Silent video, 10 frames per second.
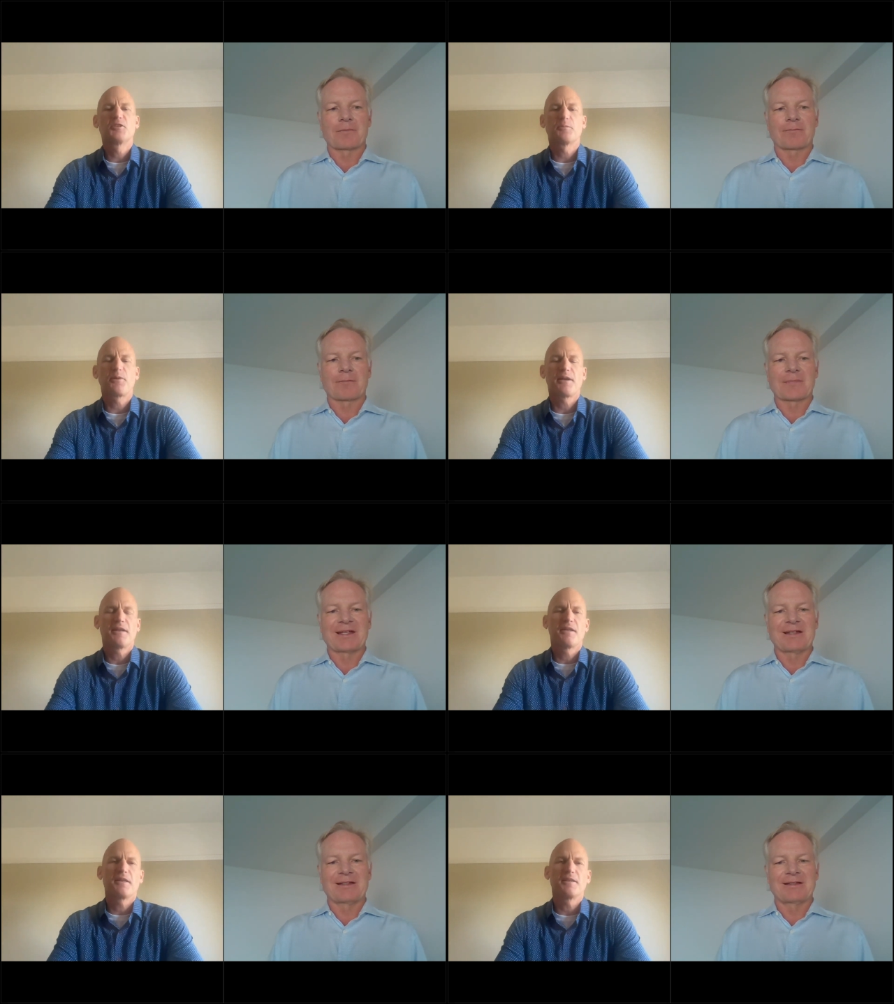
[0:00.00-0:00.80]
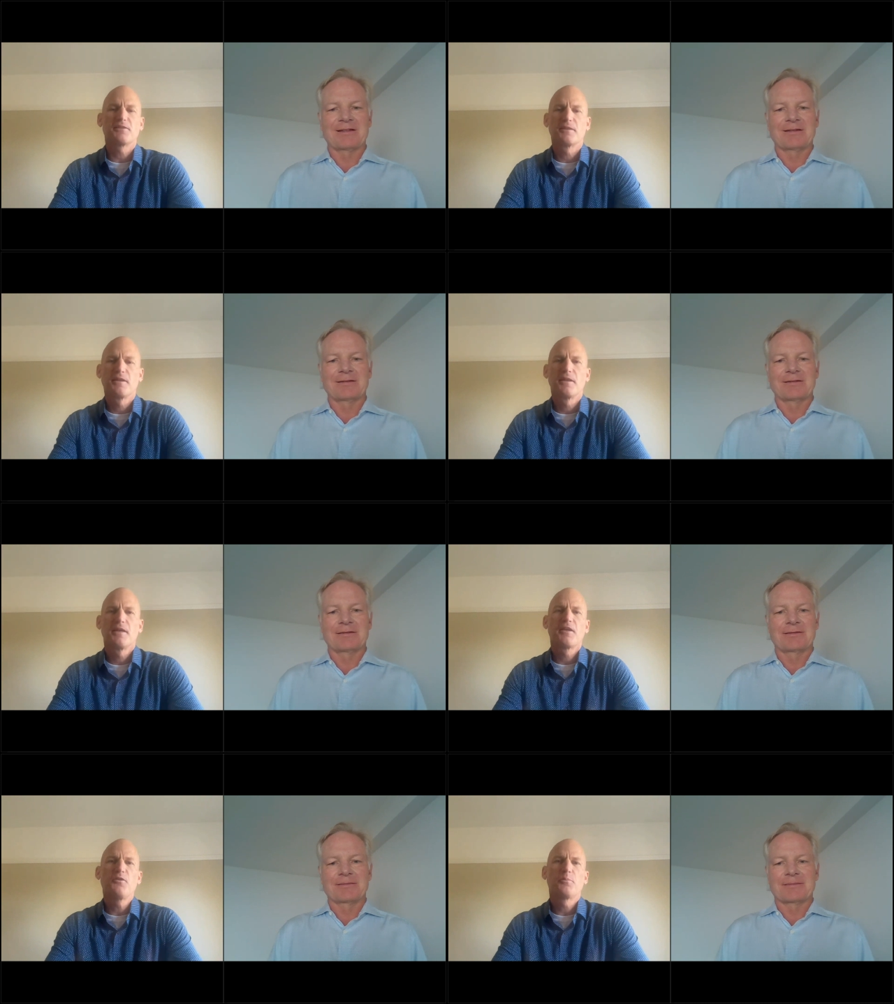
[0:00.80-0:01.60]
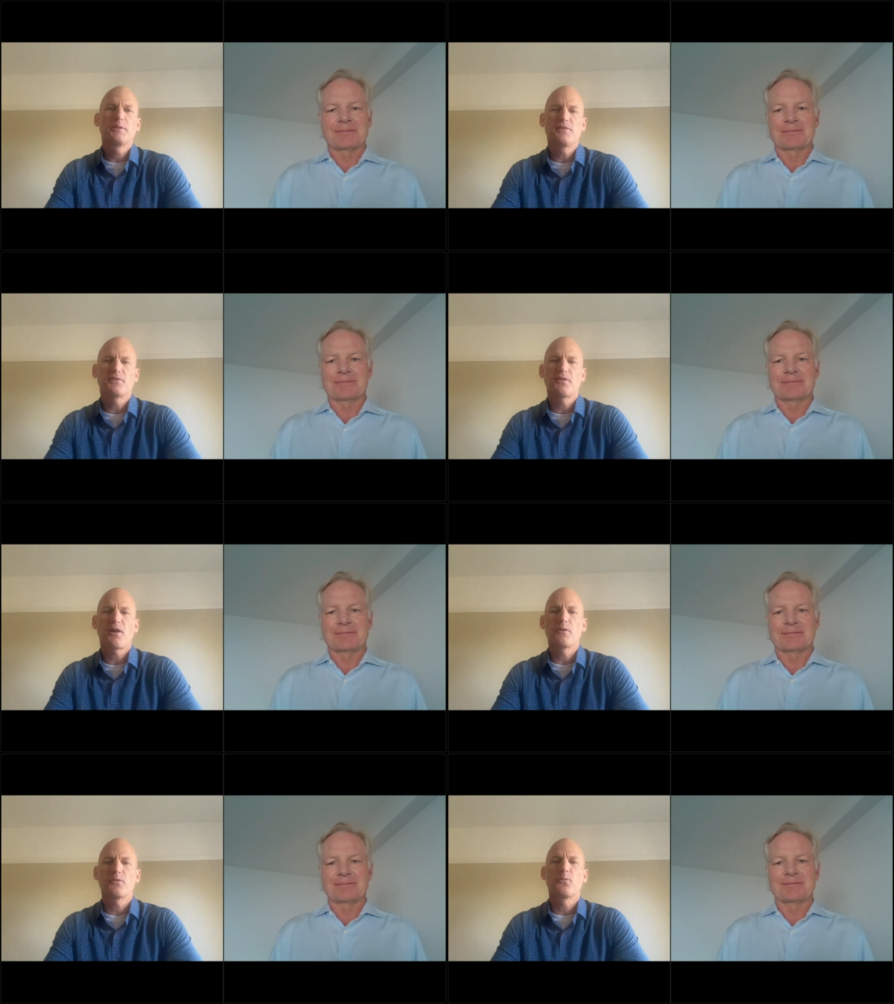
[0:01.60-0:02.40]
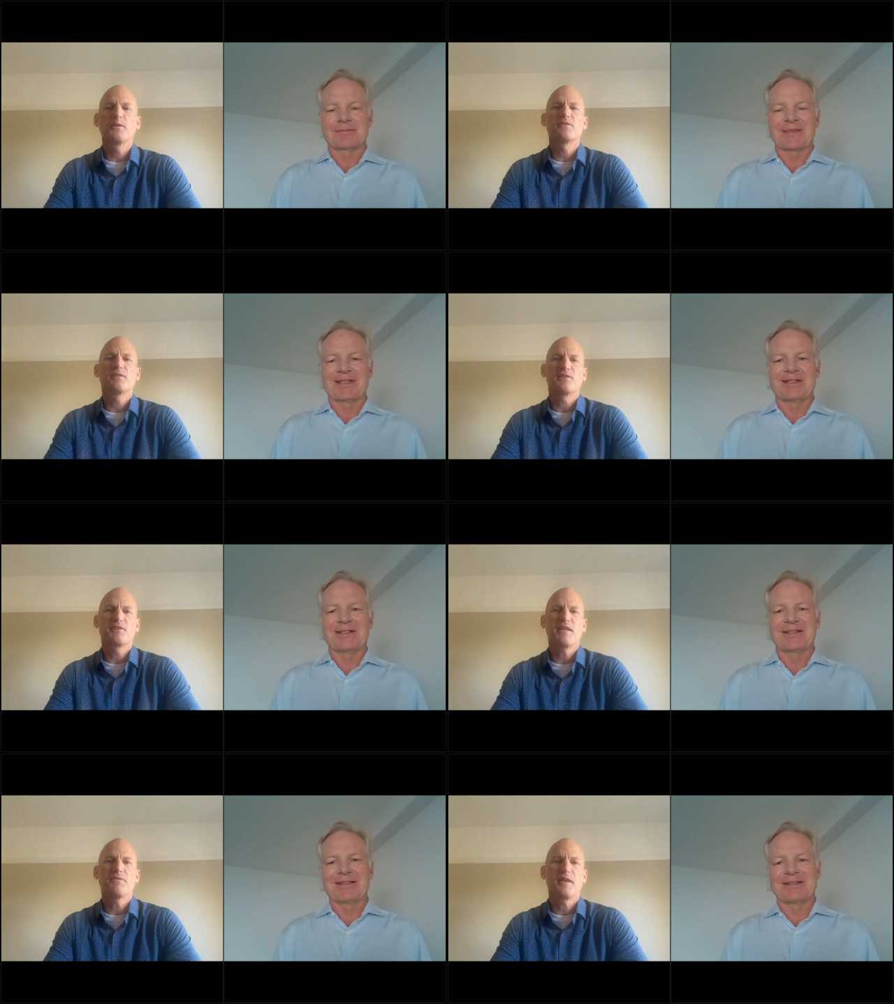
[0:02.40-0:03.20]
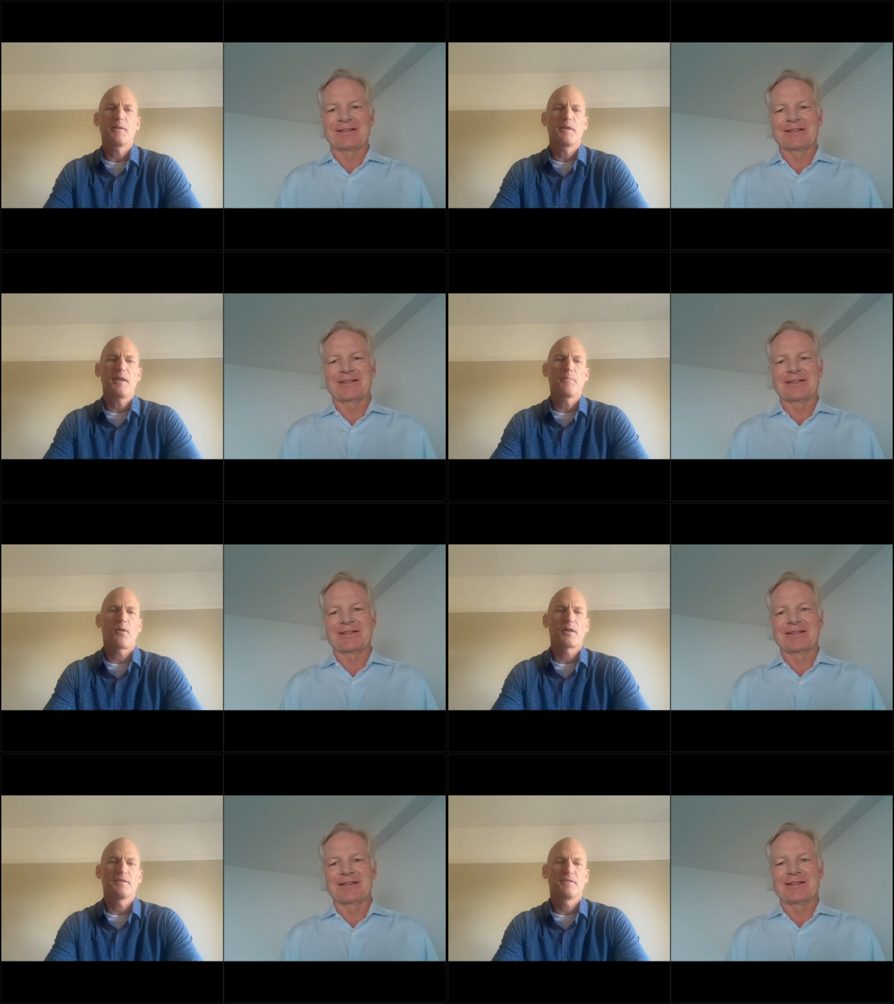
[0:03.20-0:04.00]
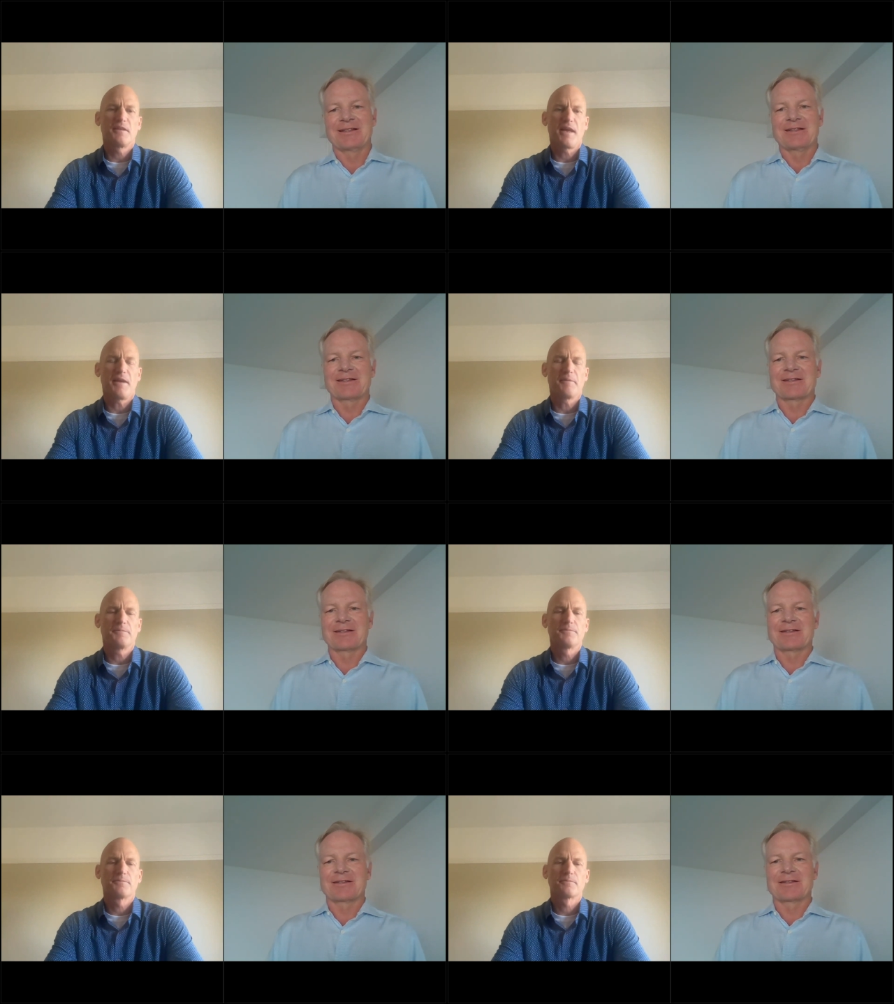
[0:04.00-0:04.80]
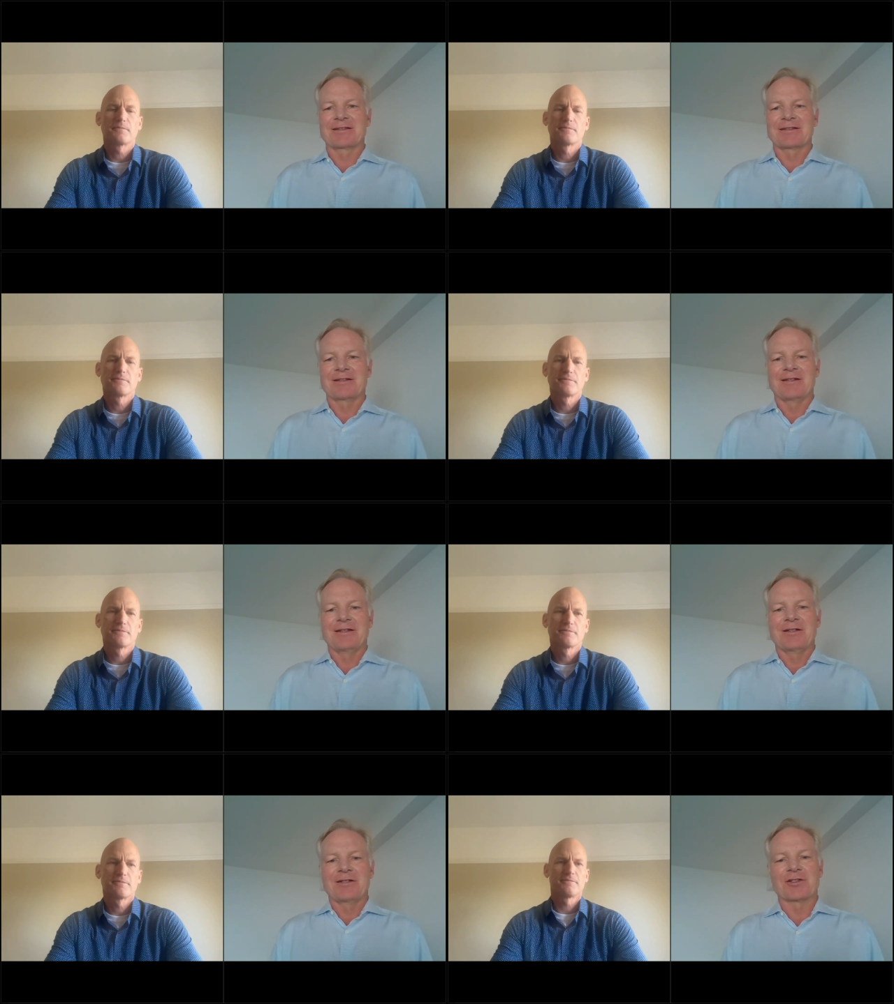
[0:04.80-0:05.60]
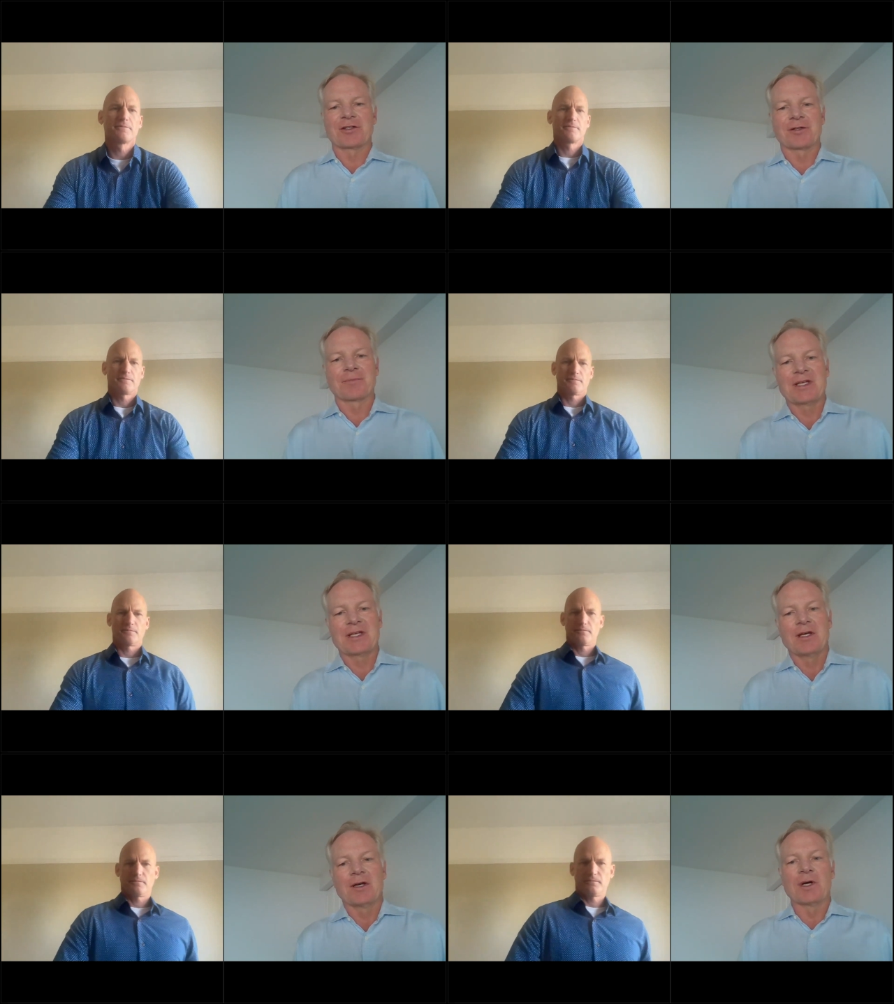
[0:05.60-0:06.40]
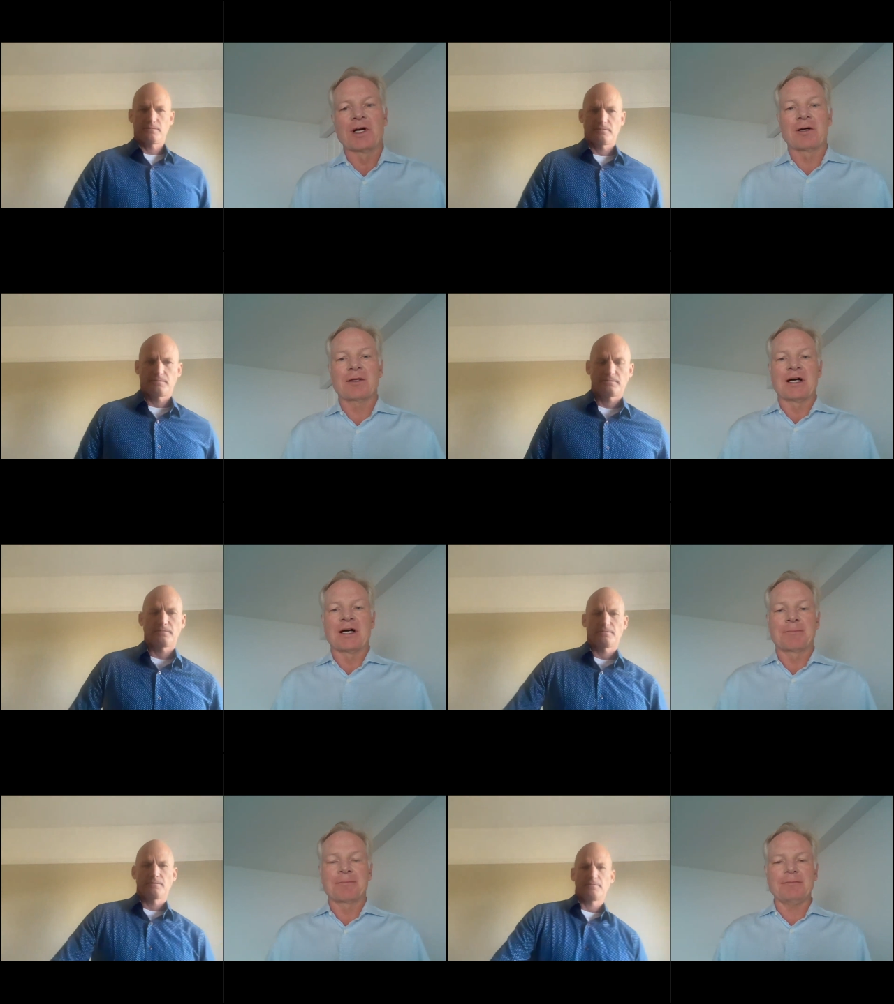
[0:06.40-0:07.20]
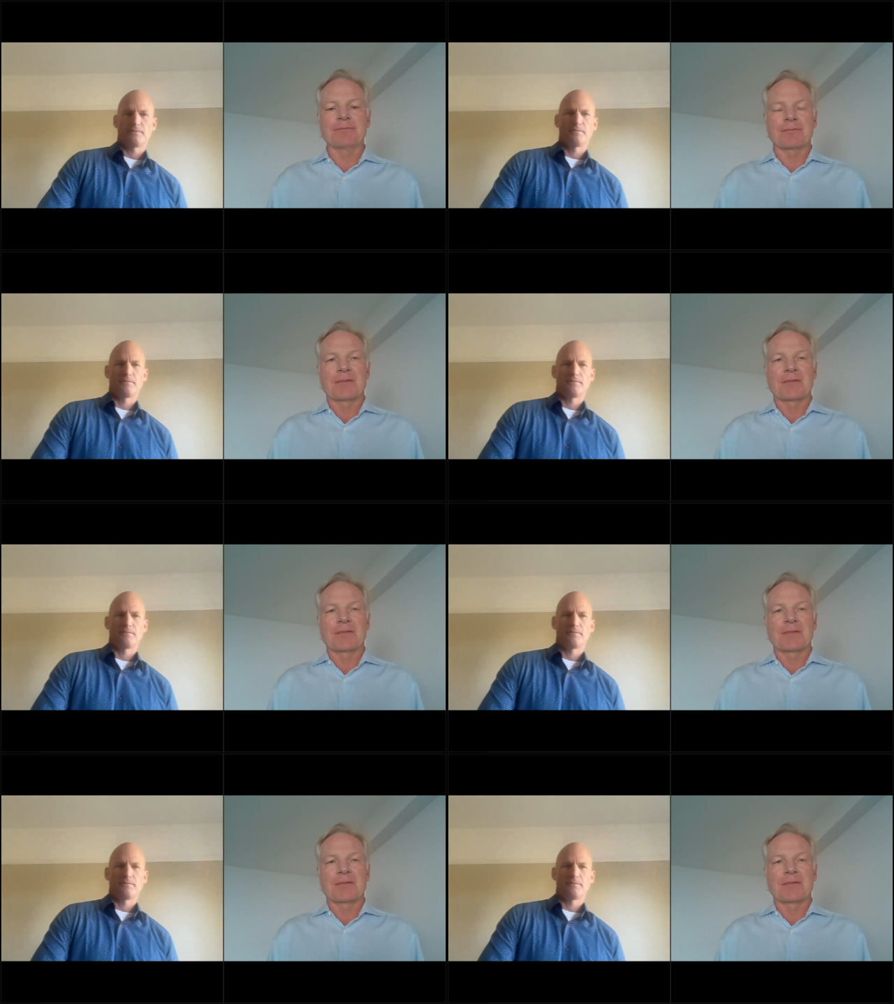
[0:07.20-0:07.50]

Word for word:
Speaker 1: jump right into this. Can you please start with what's the state of the M&A market today?
Speaker 2: Sure. Well, um,